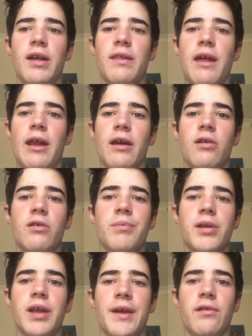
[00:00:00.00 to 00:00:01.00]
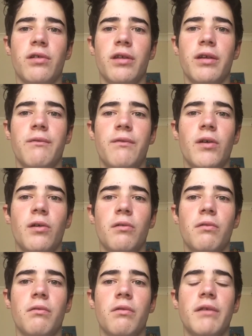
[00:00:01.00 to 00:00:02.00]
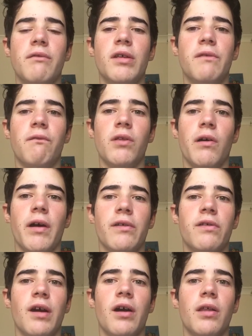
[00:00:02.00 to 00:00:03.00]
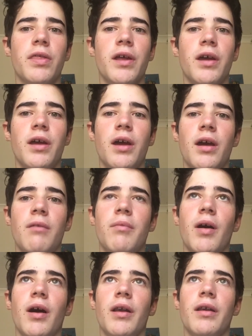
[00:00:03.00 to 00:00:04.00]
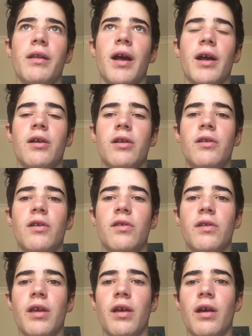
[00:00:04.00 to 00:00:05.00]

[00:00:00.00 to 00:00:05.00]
it could potentially fill rivers flowing south, but that could just